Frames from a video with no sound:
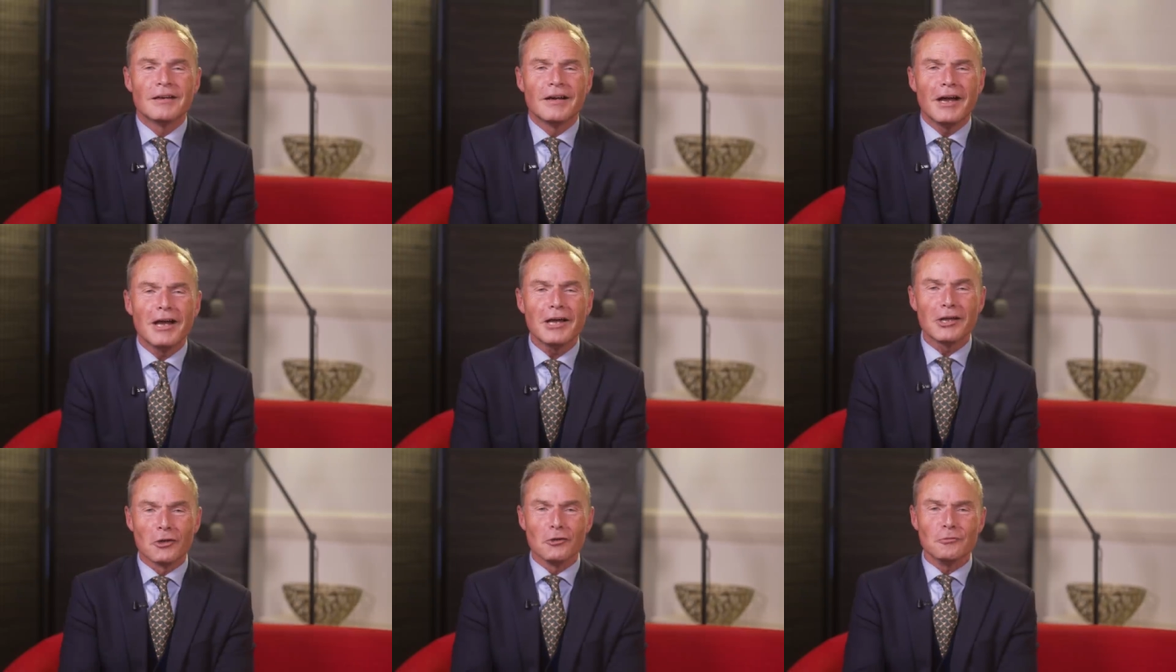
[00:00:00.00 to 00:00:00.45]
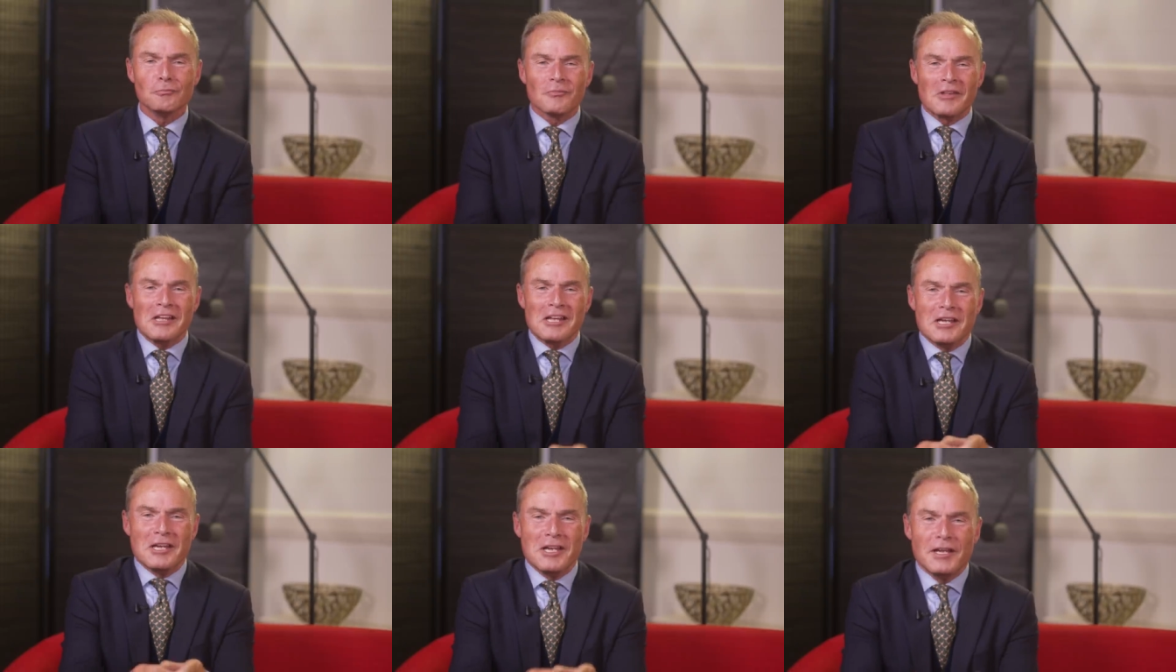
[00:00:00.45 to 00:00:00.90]
Hello.
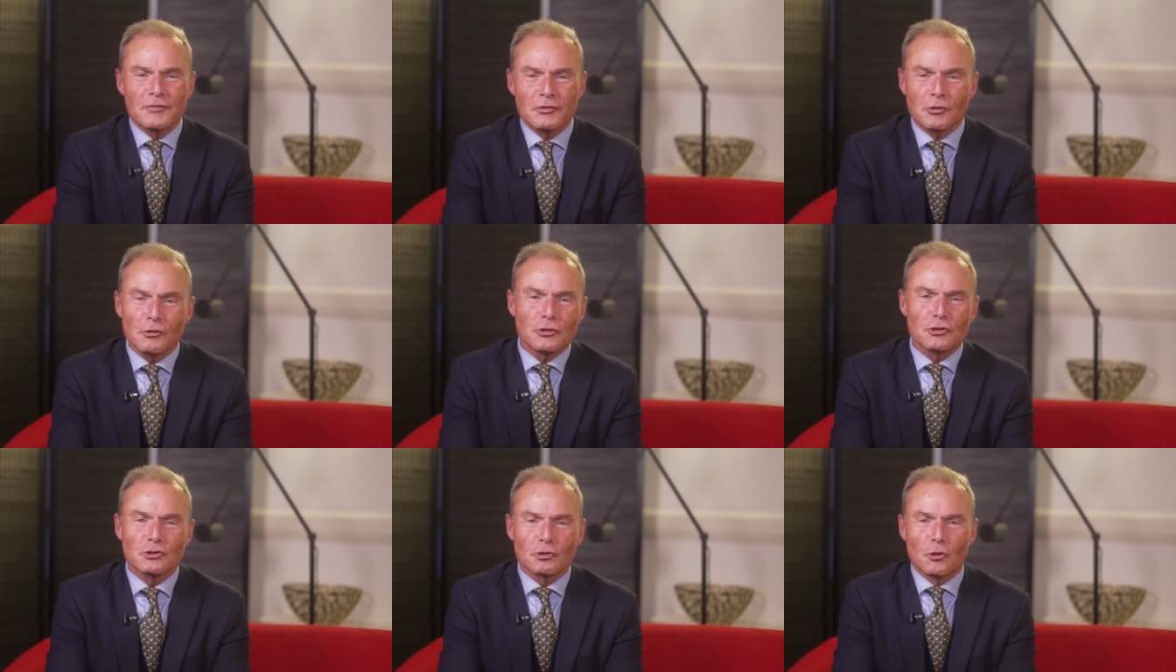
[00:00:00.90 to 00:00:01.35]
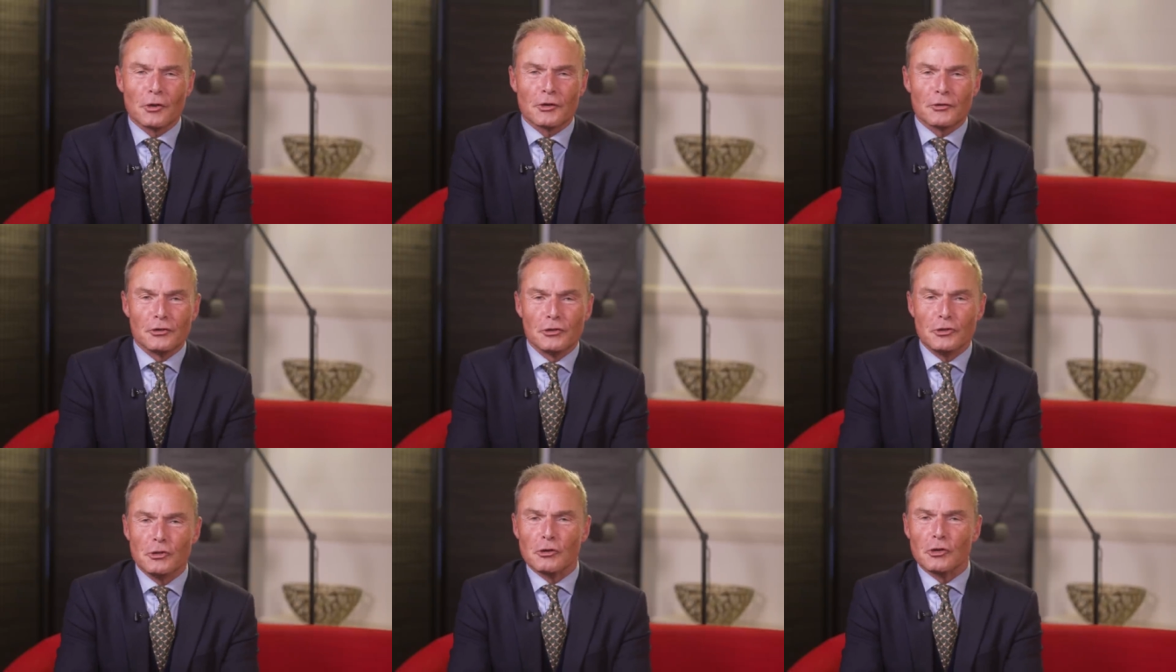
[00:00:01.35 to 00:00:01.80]
If you're
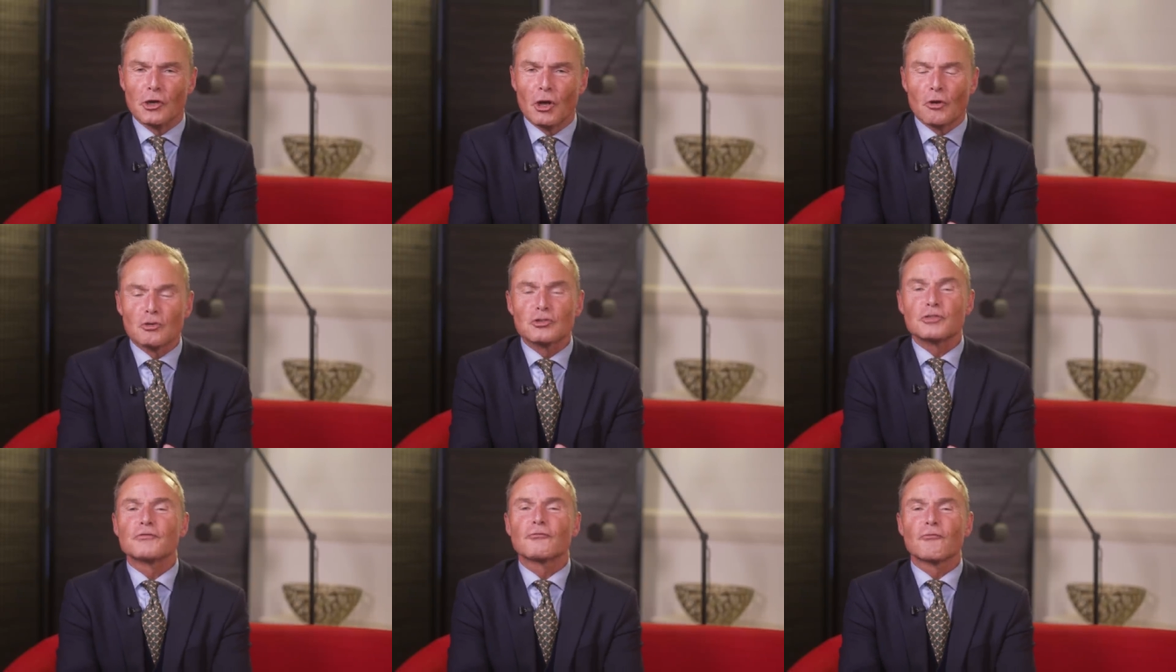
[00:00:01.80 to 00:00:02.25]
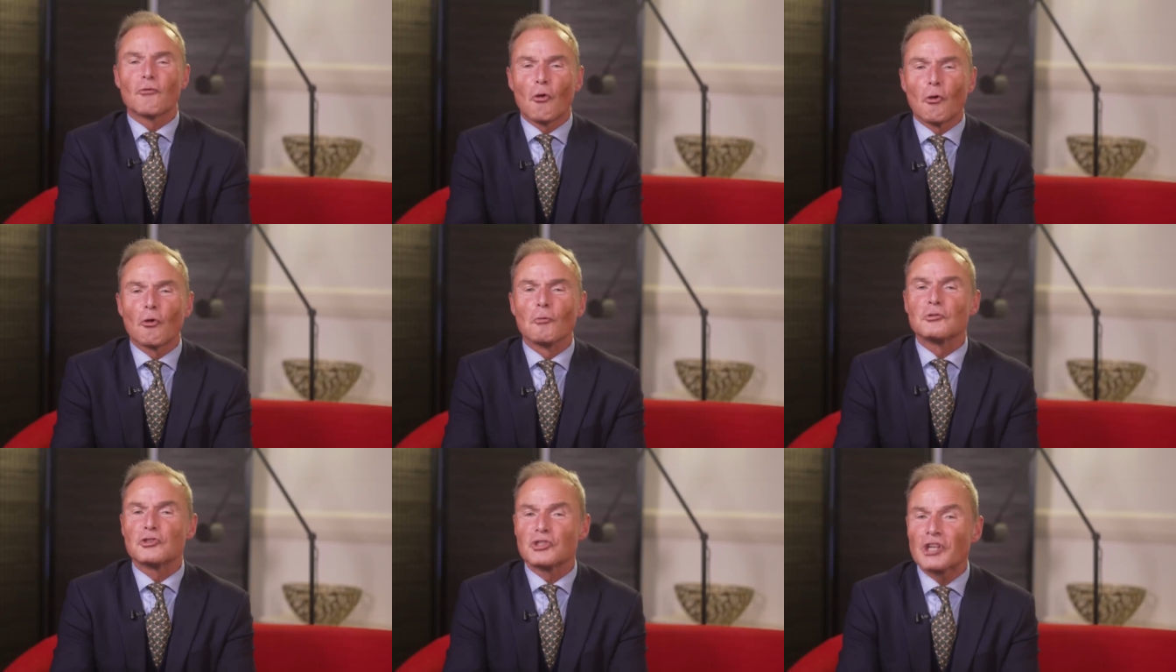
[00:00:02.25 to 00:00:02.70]
enjoying the New Culture
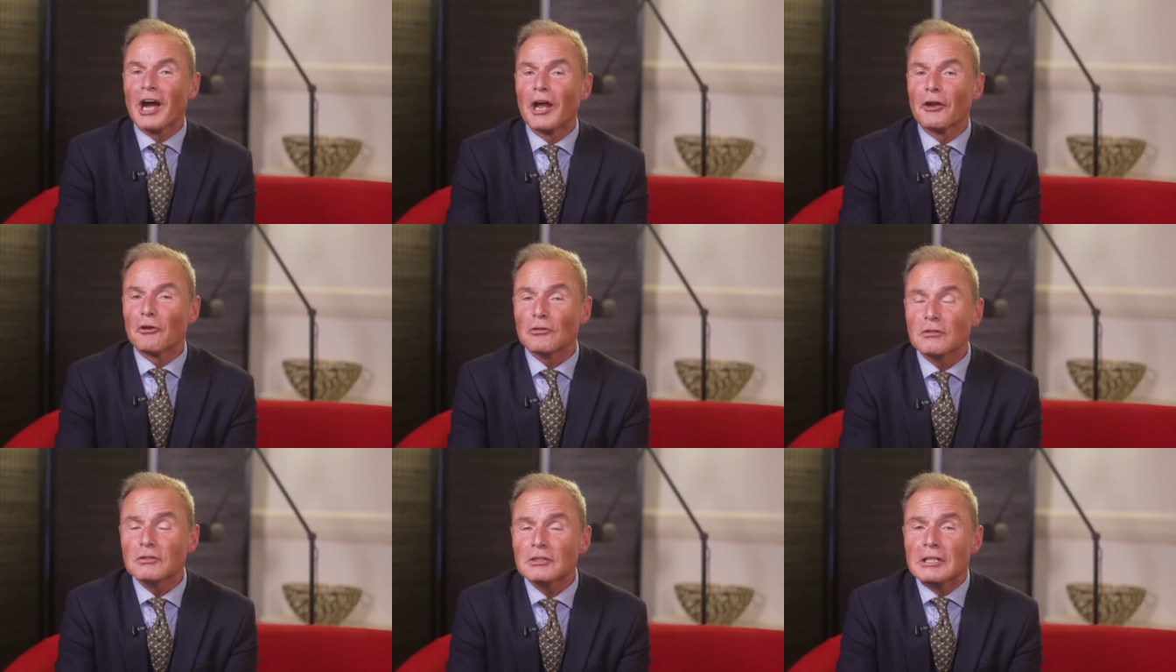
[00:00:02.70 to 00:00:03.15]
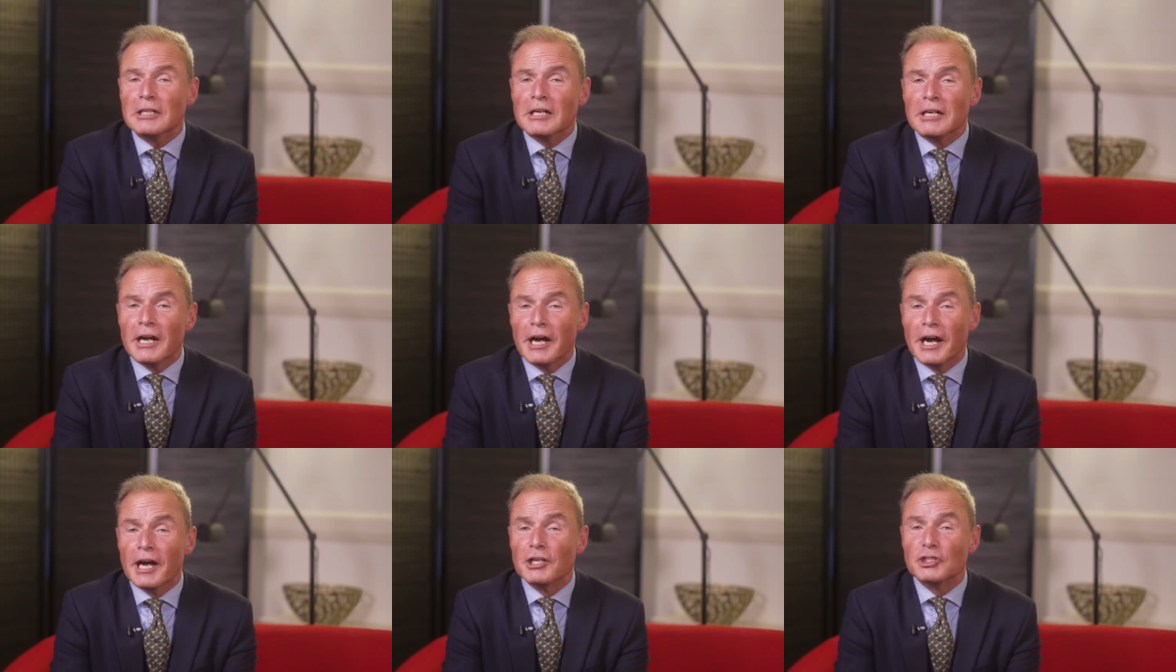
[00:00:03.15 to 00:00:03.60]
Forum channel
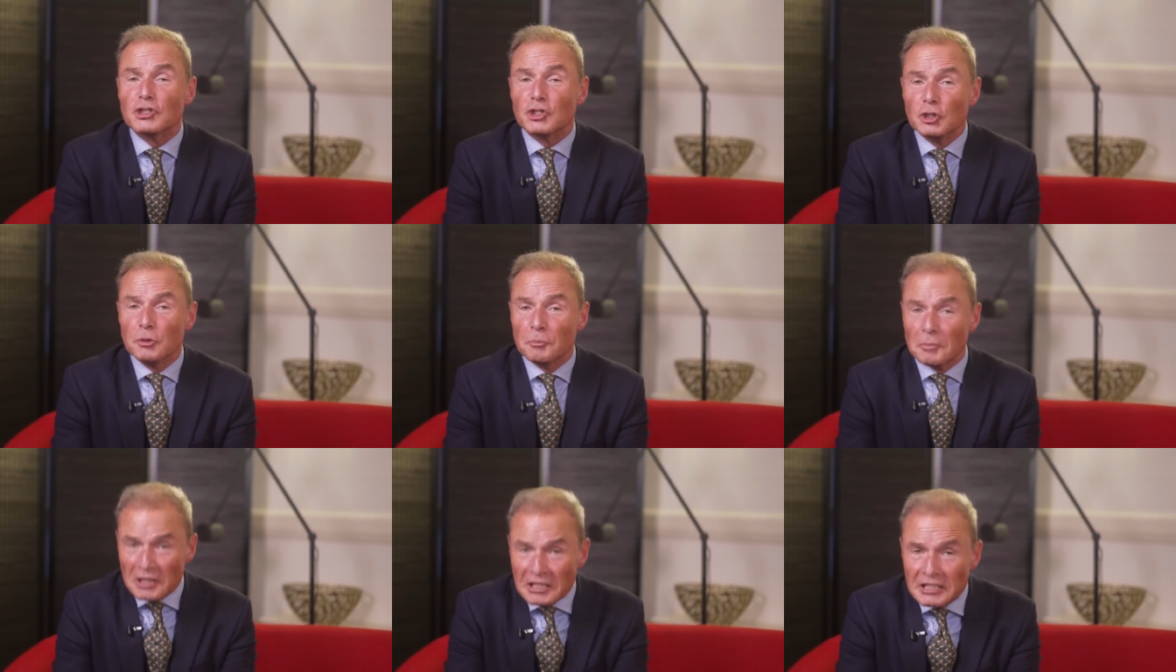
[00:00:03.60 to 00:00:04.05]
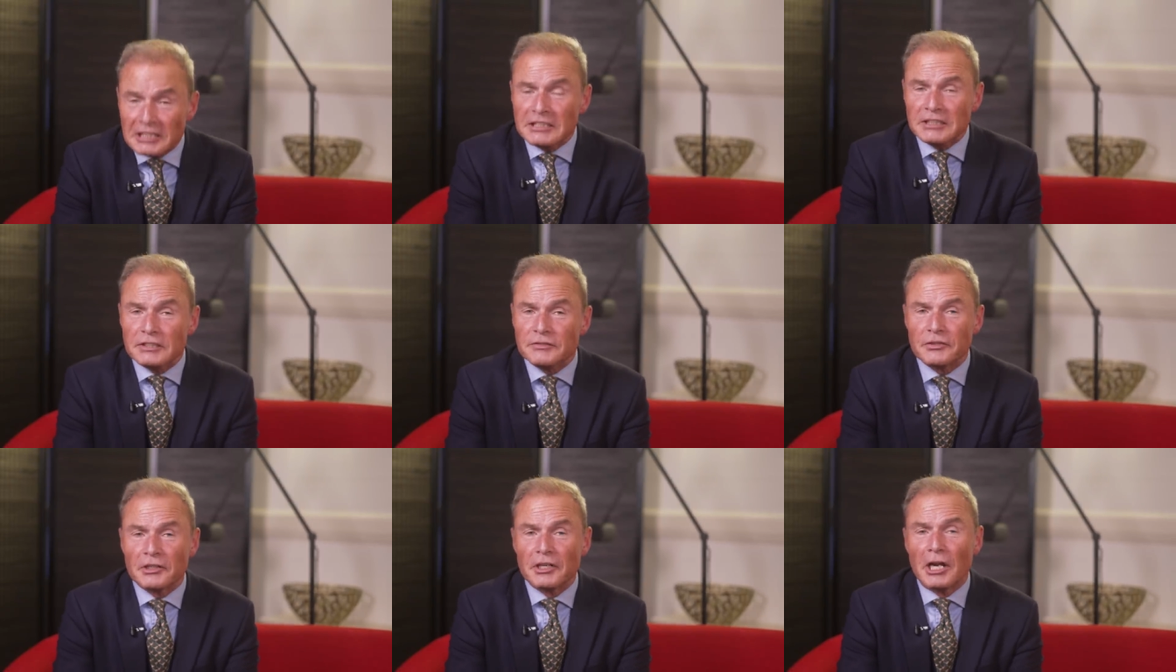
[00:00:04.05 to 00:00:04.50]
and you
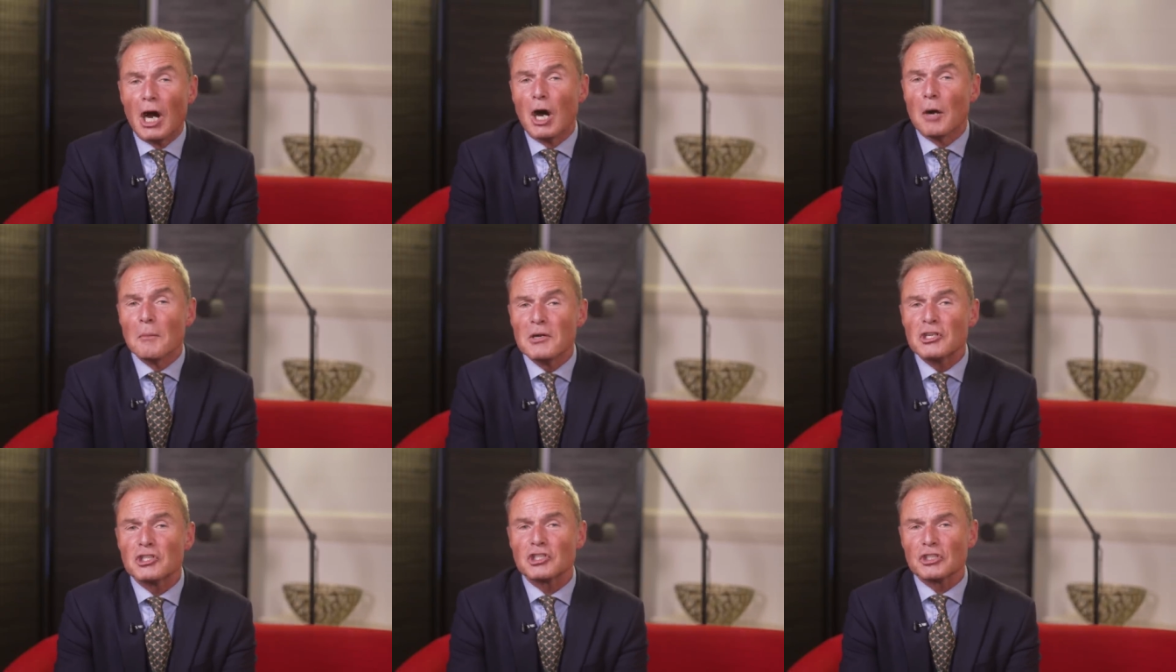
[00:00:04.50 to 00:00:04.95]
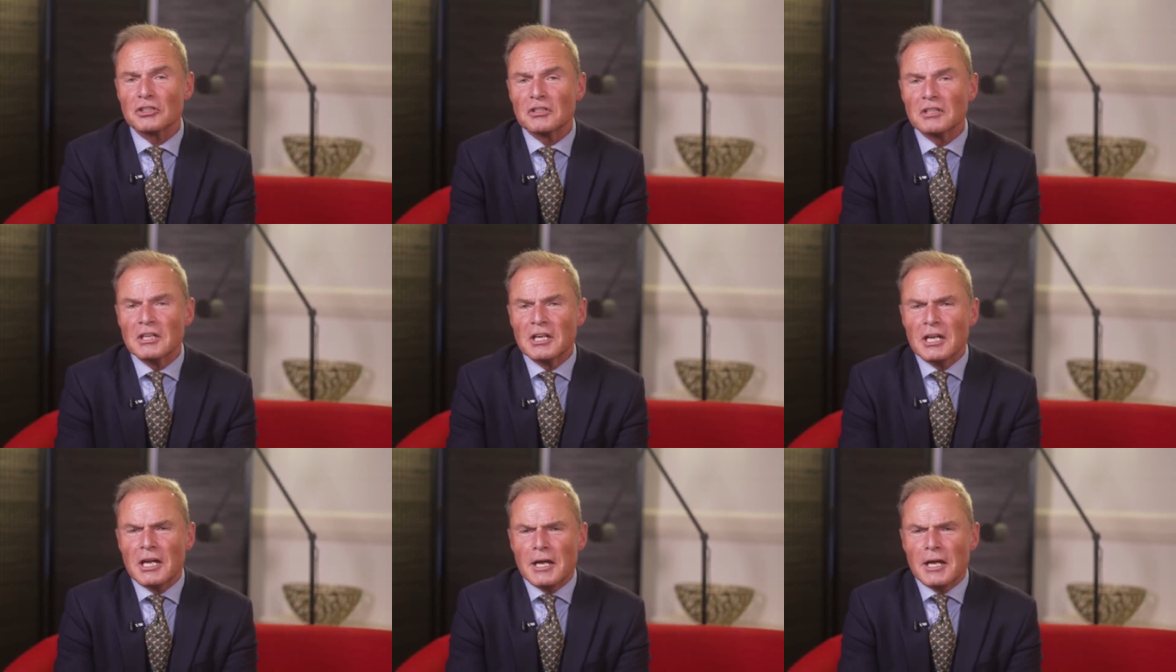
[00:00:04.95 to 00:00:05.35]
believe in our mission,